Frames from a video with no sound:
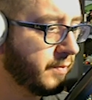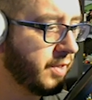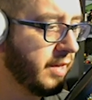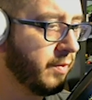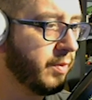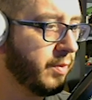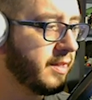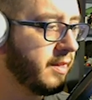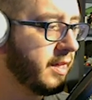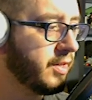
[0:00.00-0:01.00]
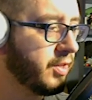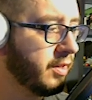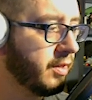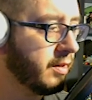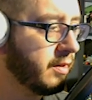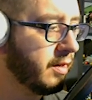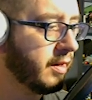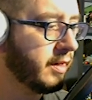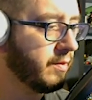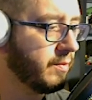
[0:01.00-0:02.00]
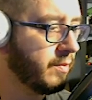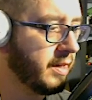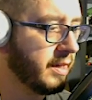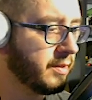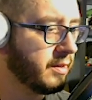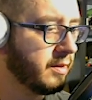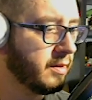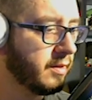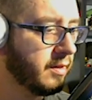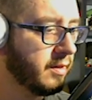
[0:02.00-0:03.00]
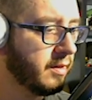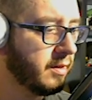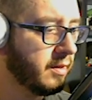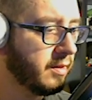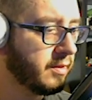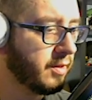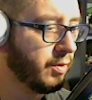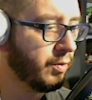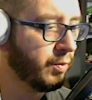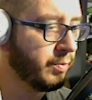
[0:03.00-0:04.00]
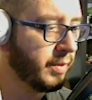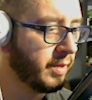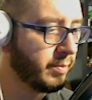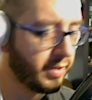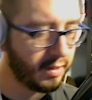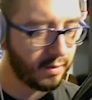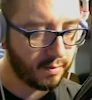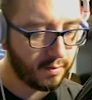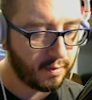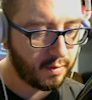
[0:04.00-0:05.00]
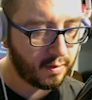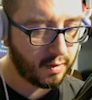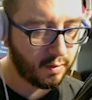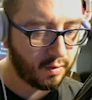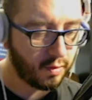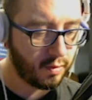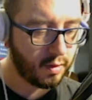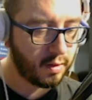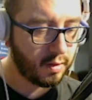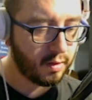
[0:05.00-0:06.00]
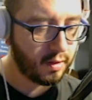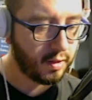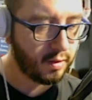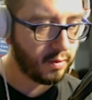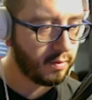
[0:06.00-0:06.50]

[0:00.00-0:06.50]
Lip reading: yeah, we went to the kitchen. Good. All right. What else? Let's go to room number 2. So door 2.